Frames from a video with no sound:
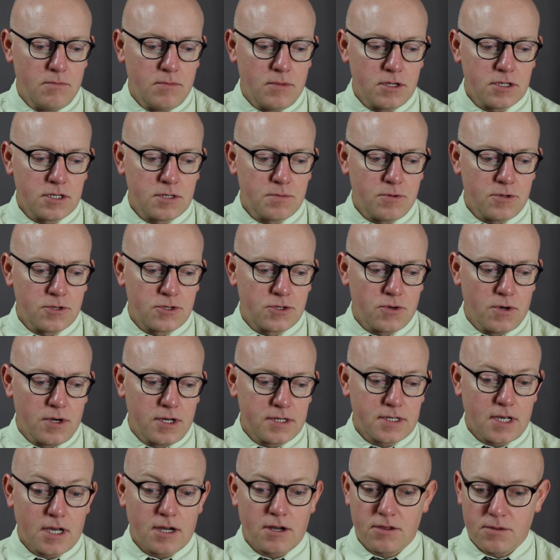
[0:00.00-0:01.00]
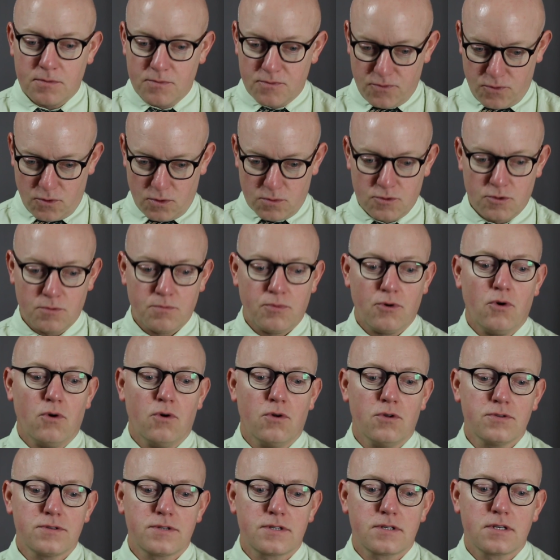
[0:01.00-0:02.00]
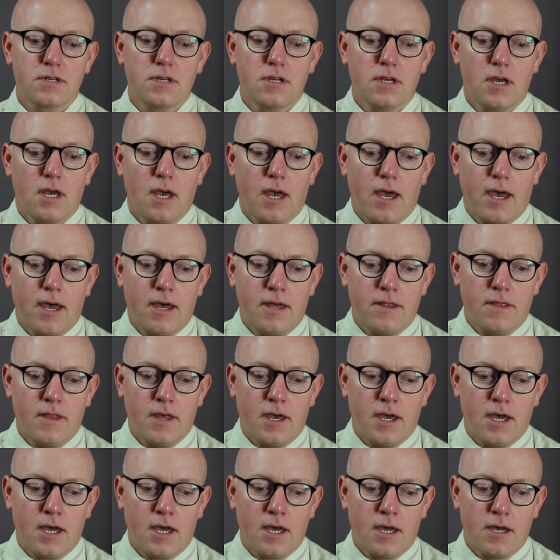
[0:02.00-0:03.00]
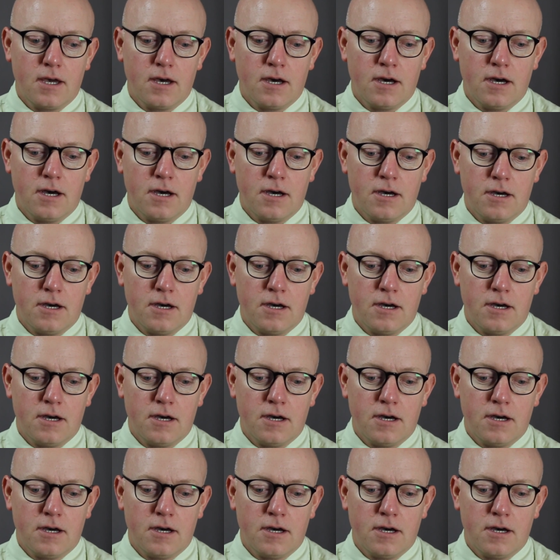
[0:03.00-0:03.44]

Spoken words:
multiple choice, I call them formal polls, and they,